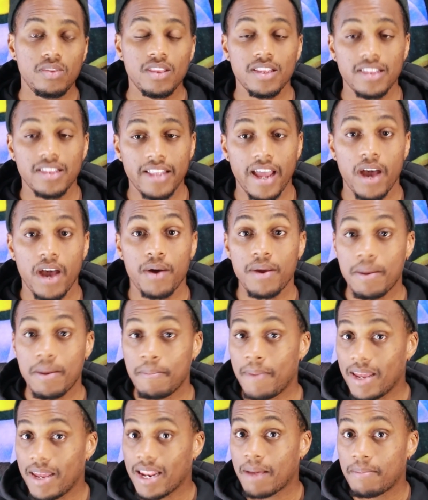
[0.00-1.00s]
Now, it
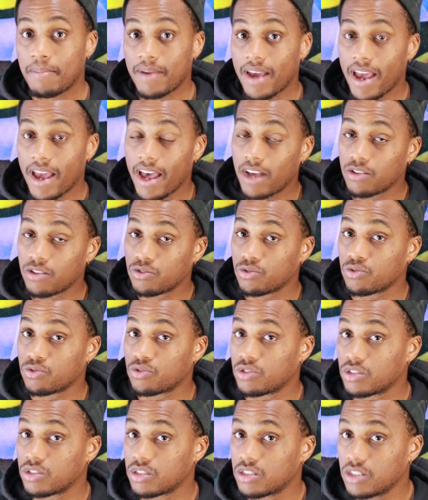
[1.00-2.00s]
may not be a hassle
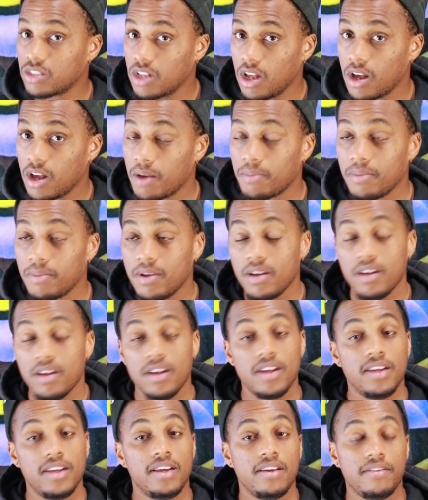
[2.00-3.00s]
to some.
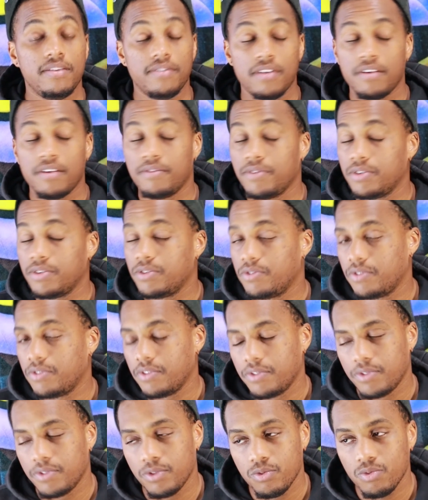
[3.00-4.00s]

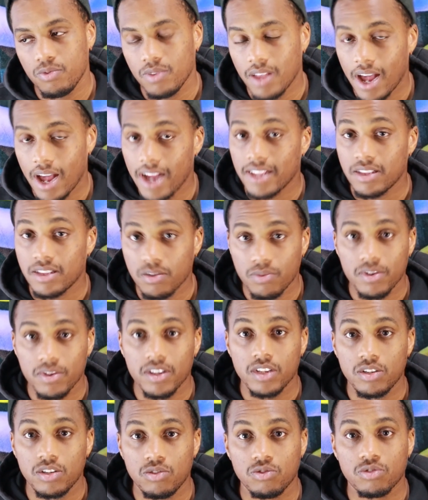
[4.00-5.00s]
If you like to
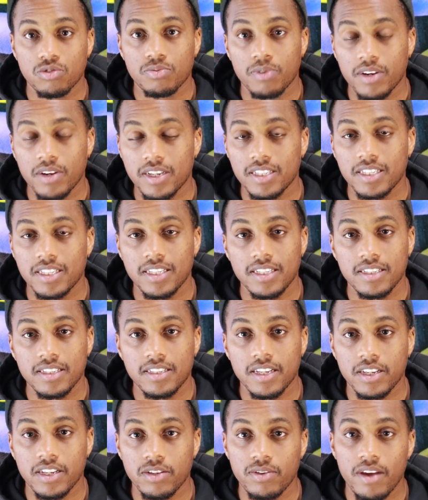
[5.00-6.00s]
really do
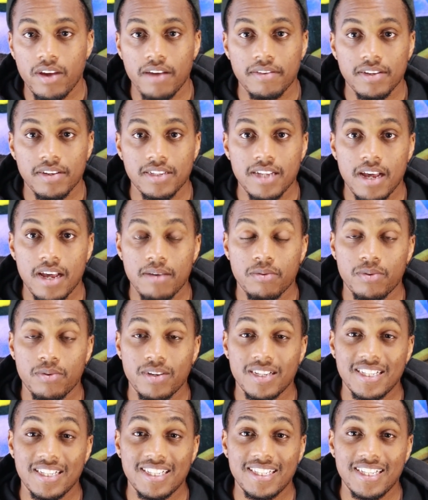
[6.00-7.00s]
spreadsheets and you have the time to
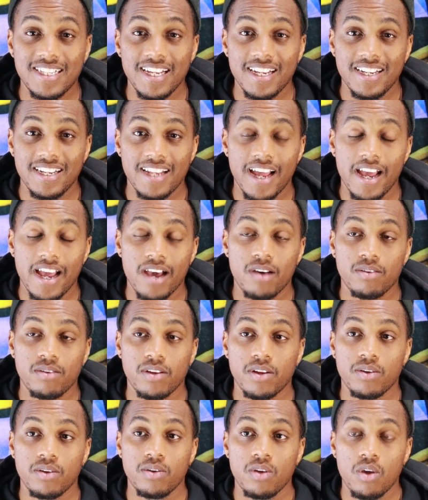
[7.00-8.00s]
really sit down
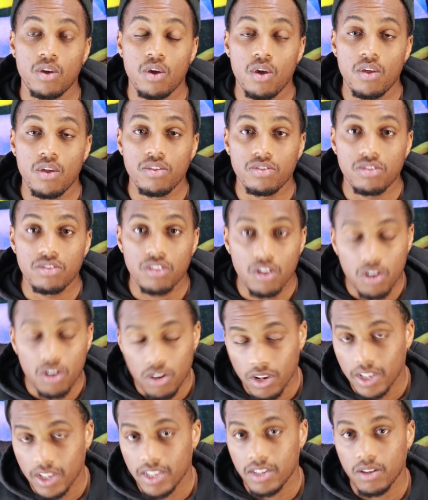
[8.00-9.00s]
and
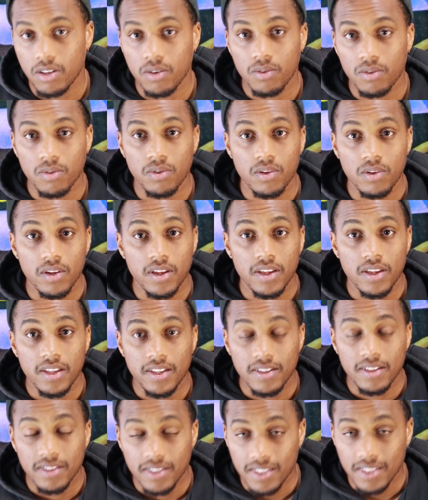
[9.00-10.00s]
thoroughly
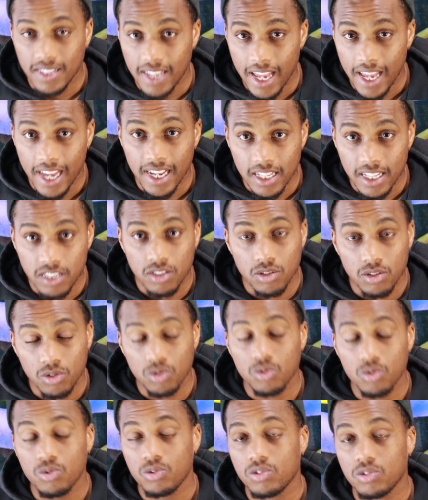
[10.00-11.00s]
dig into
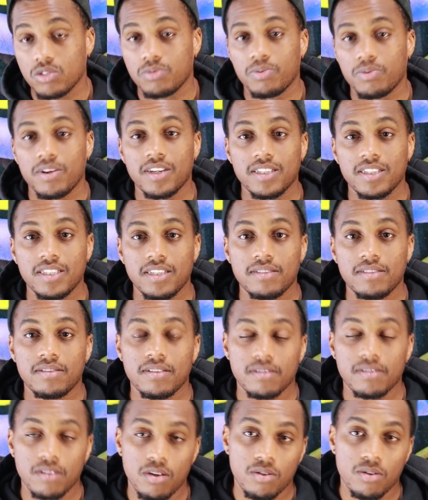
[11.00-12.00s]
Google spreadsheet
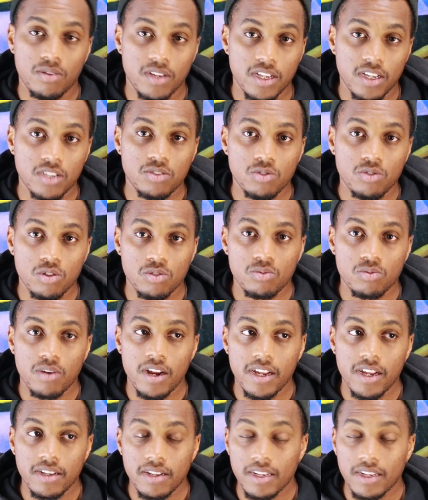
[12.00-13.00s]
to get yours
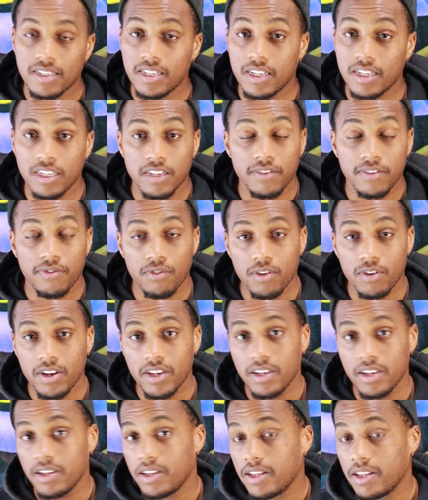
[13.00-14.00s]
right. Like I said, it's
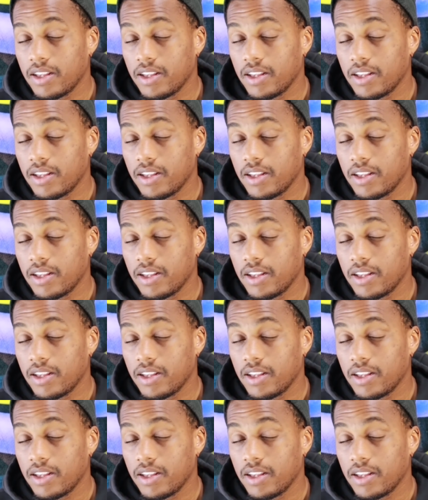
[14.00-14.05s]
free.